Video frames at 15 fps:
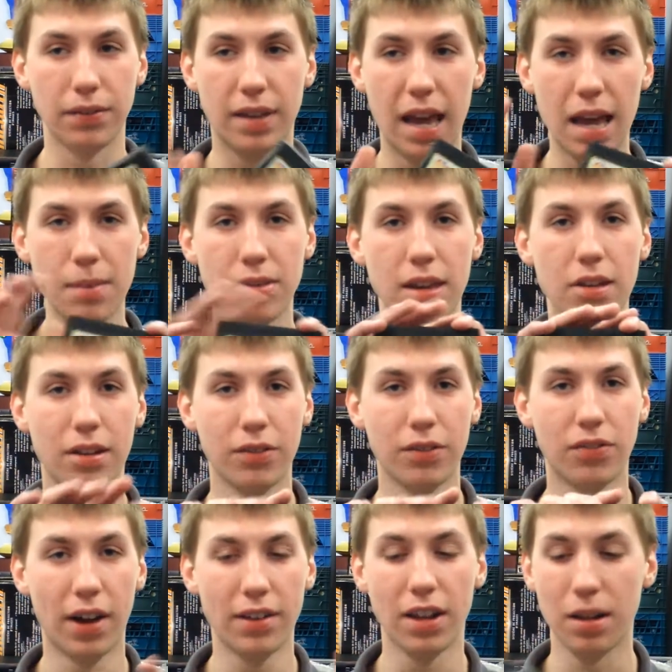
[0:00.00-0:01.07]
of games that you can
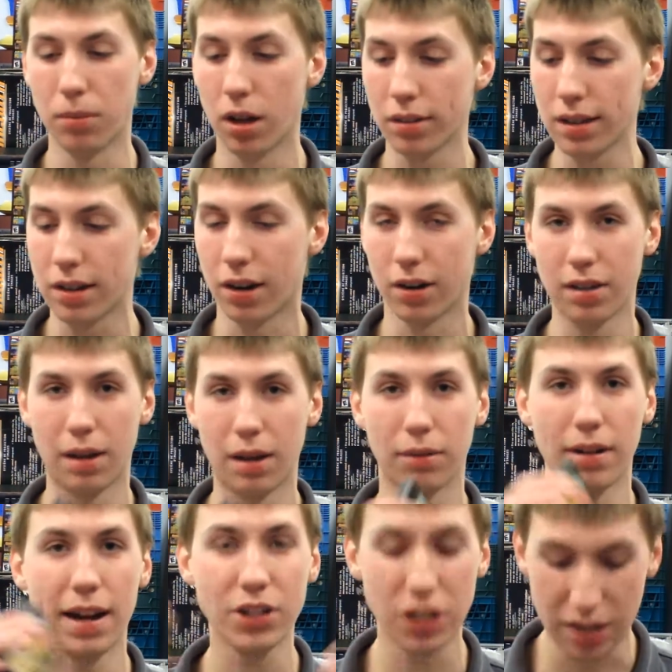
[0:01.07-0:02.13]
find on multi-carts that
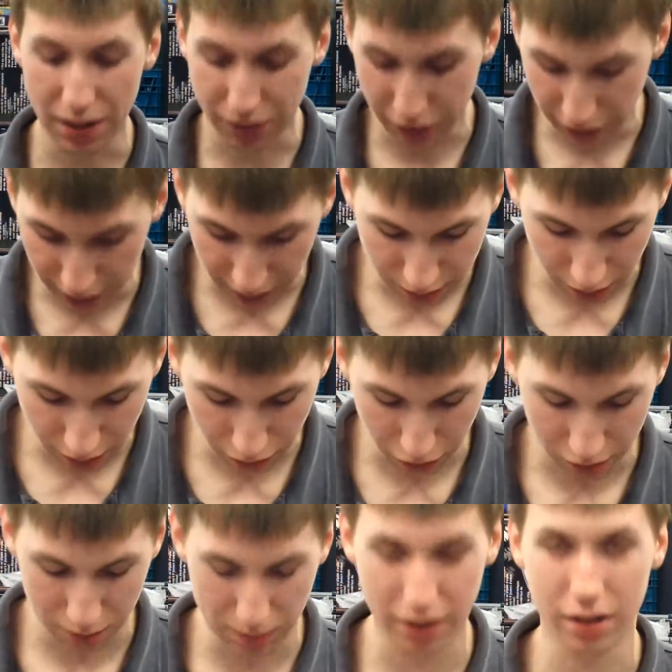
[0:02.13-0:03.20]
were actually never released in
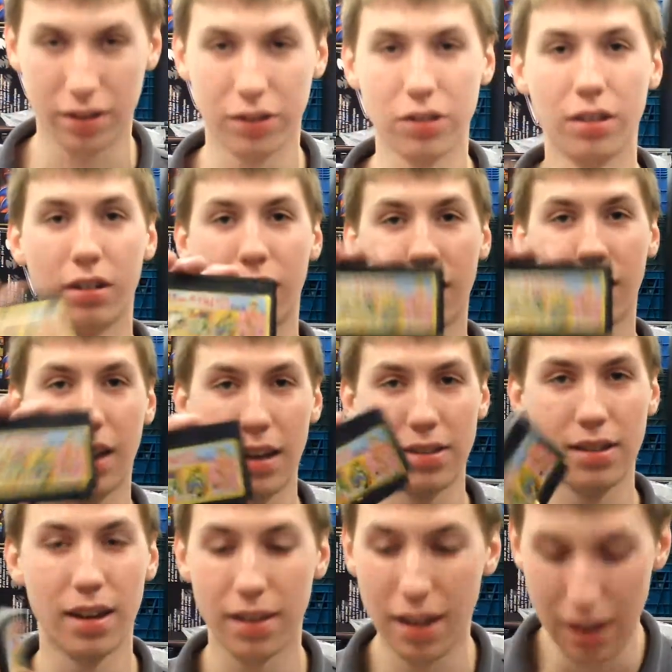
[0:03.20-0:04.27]
North America. So like I
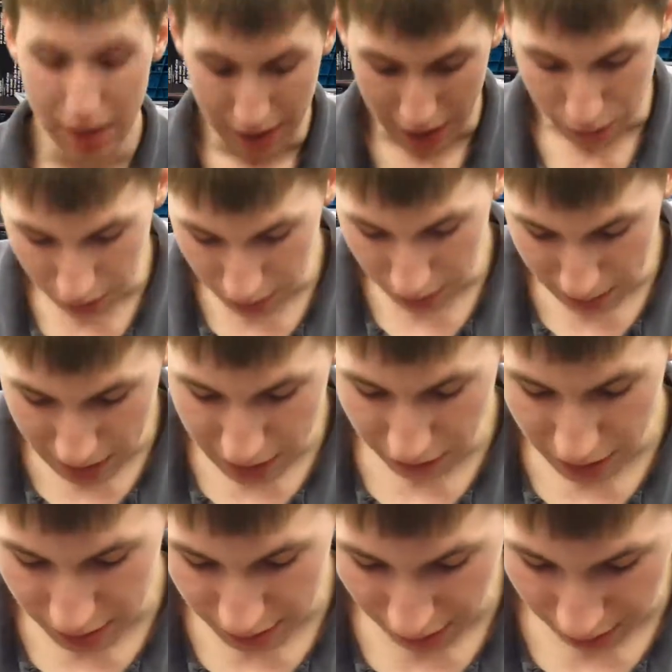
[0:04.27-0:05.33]
said, that's one of the main
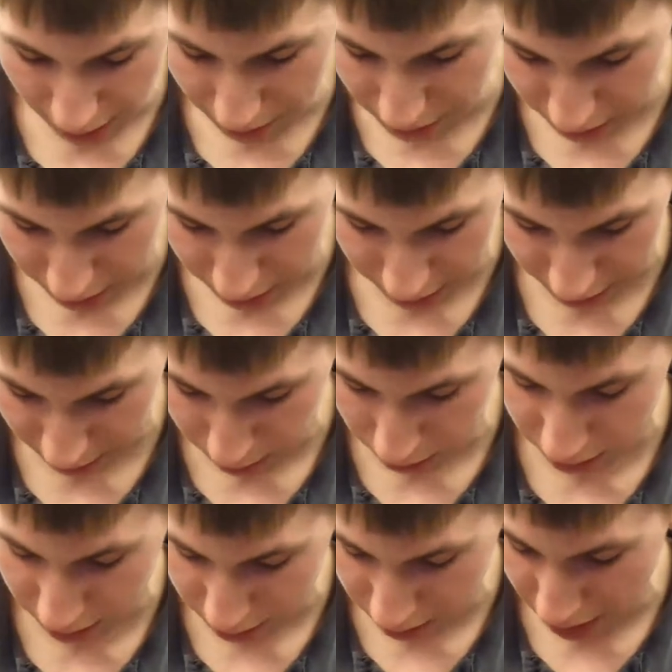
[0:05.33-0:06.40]
reasons I love these things,
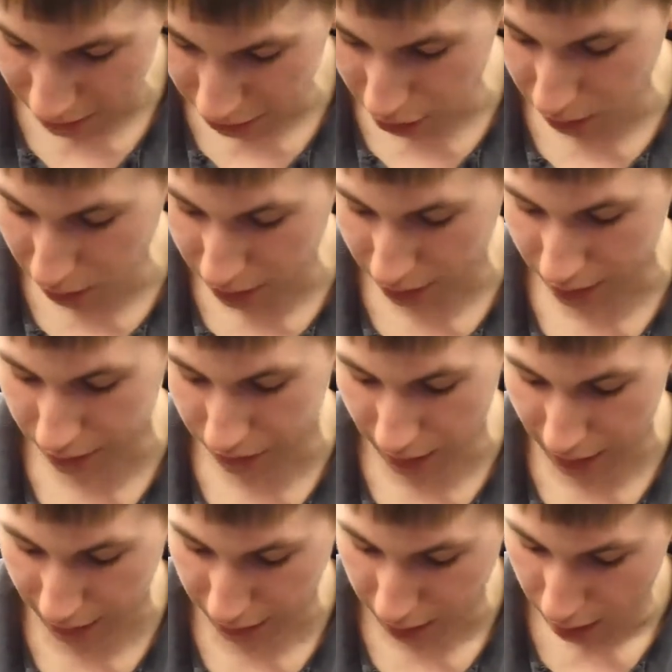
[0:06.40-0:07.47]
because you can never know what you're going to
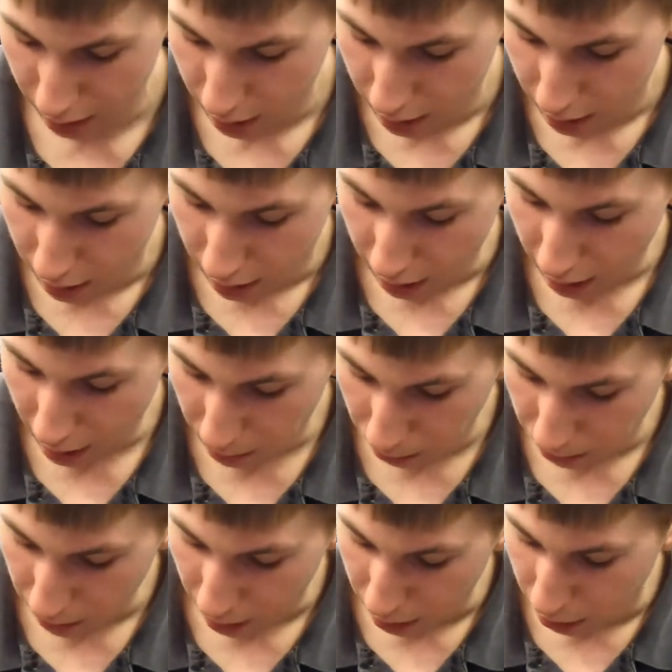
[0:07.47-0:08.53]
find.
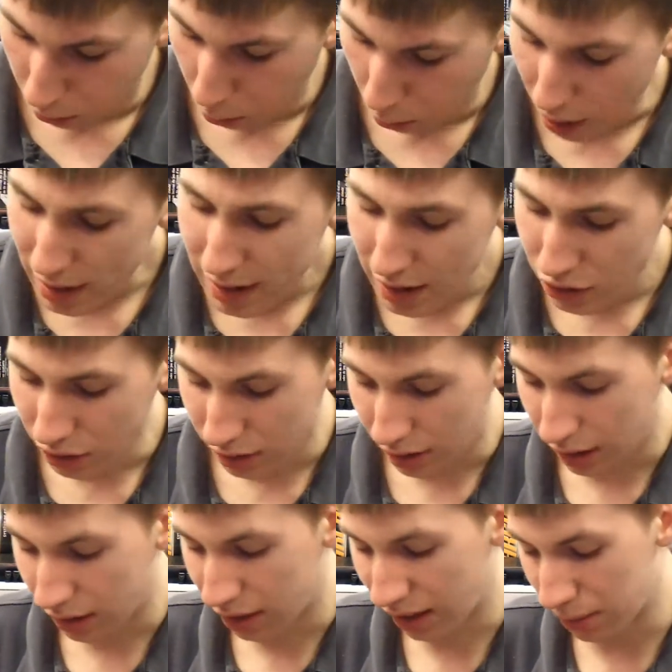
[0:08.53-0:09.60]
One
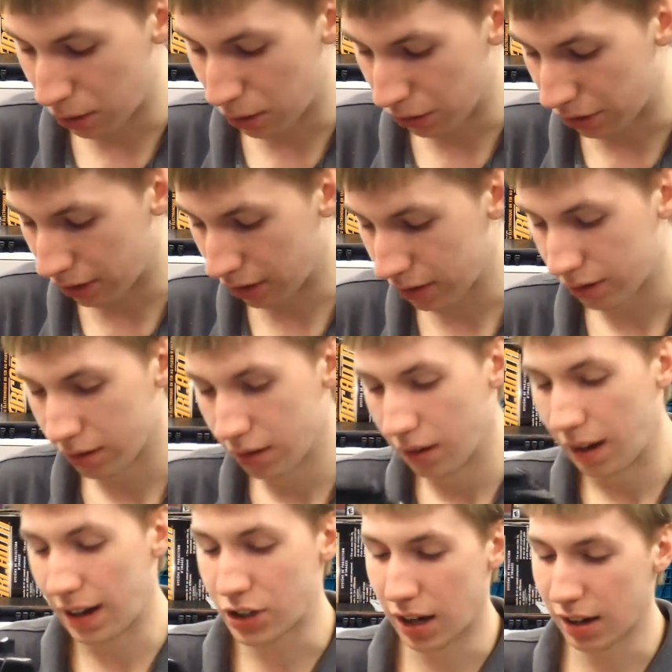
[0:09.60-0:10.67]
interesting thing about this,
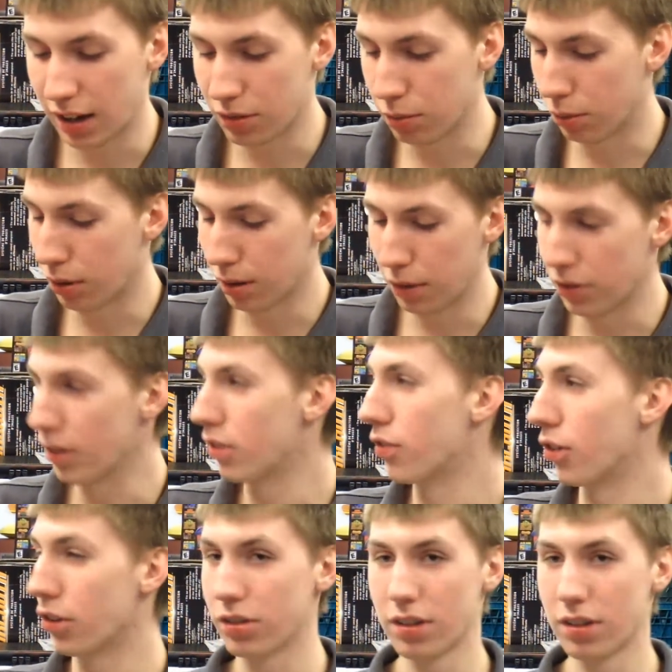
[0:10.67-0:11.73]
actually I guess we'll worry about this
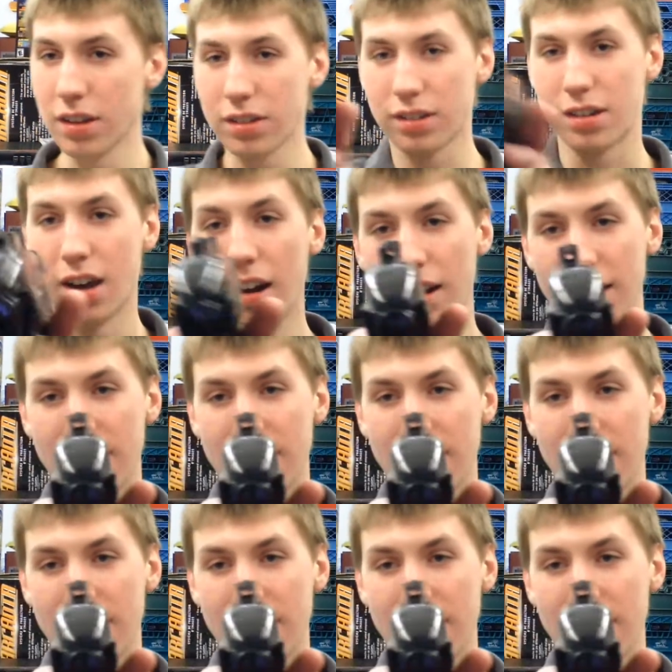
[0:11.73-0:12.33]
first. This gun